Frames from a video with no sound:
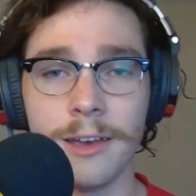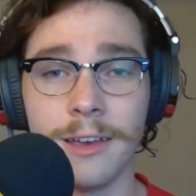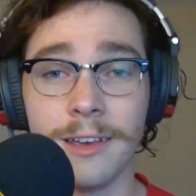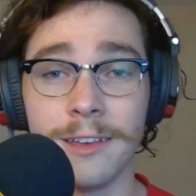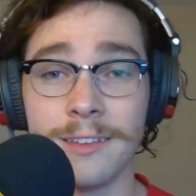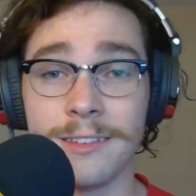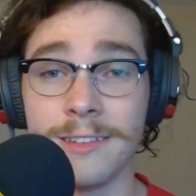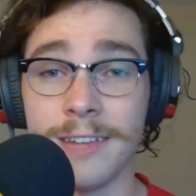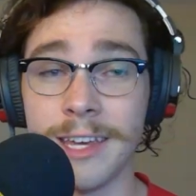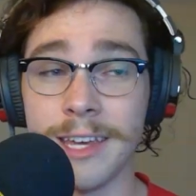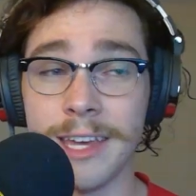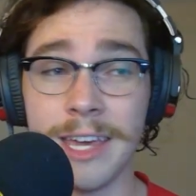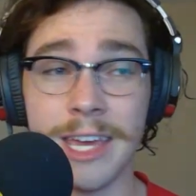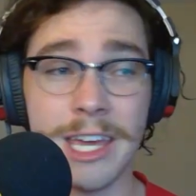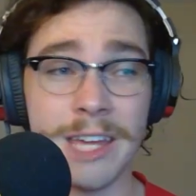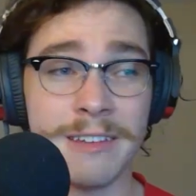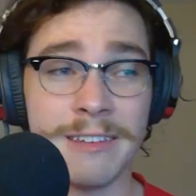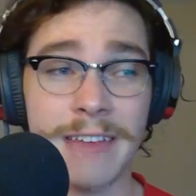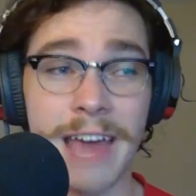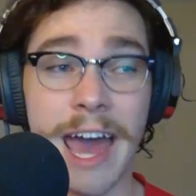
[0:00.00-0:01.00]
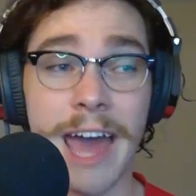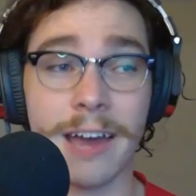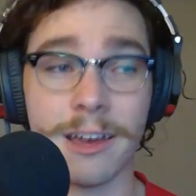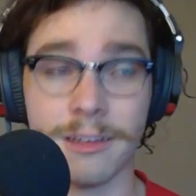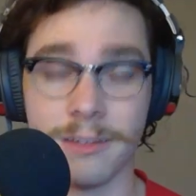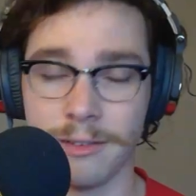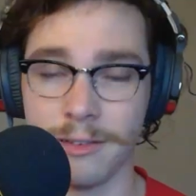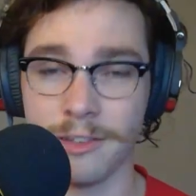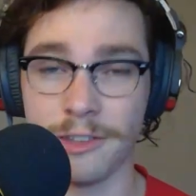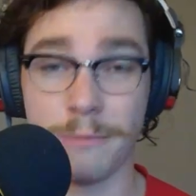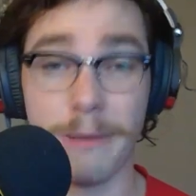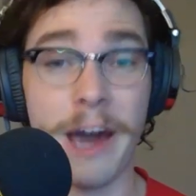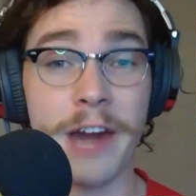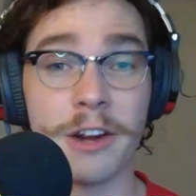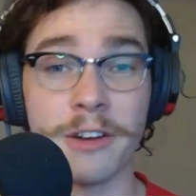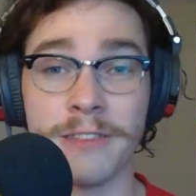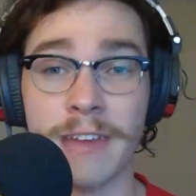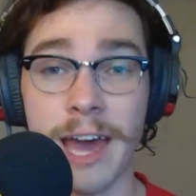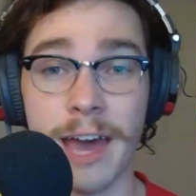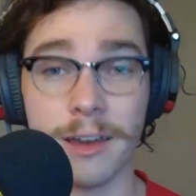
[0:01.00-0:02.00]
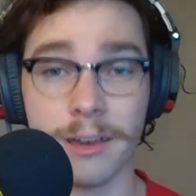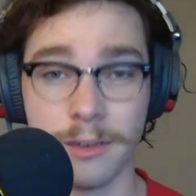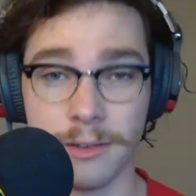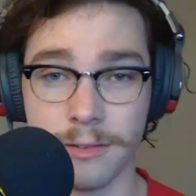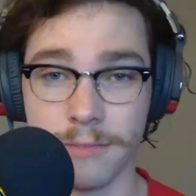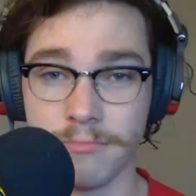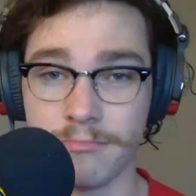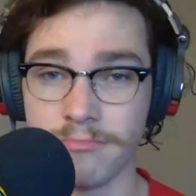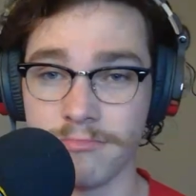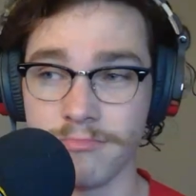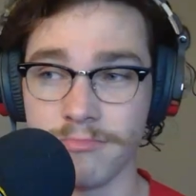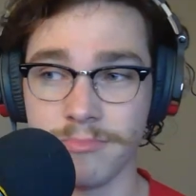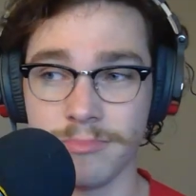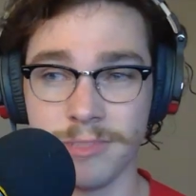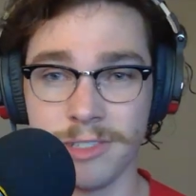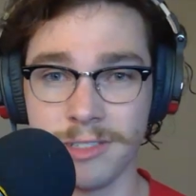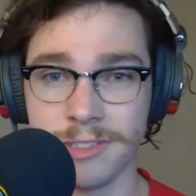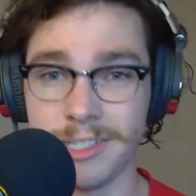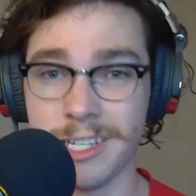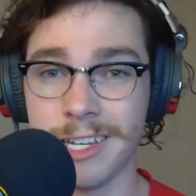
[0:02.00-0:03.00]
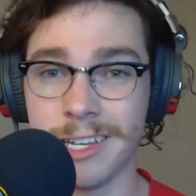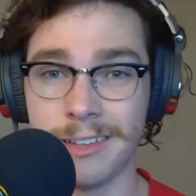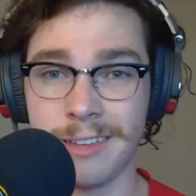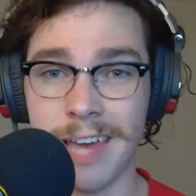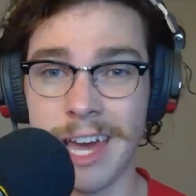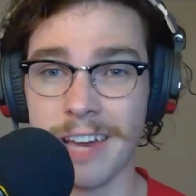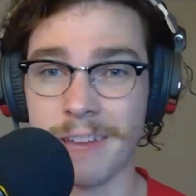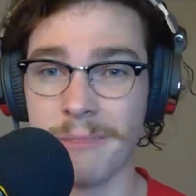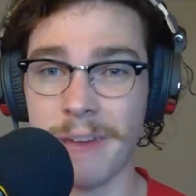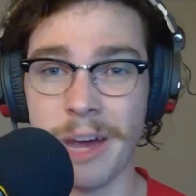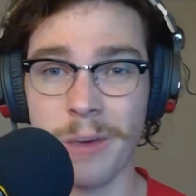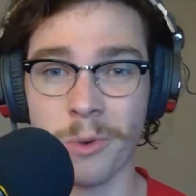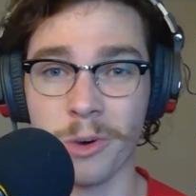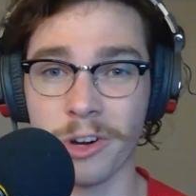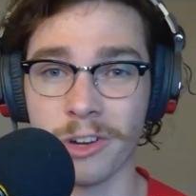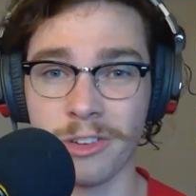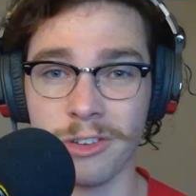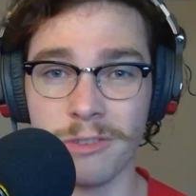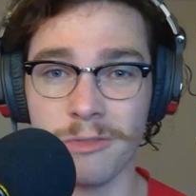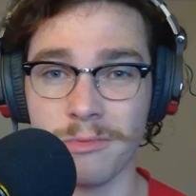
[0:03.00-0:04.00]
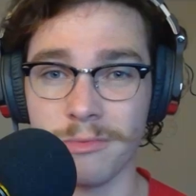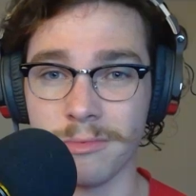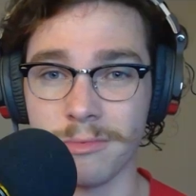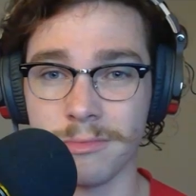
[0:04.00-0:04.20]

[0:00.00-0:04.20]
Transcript: Sticky tack. Spider tack. Sticky tack might work too.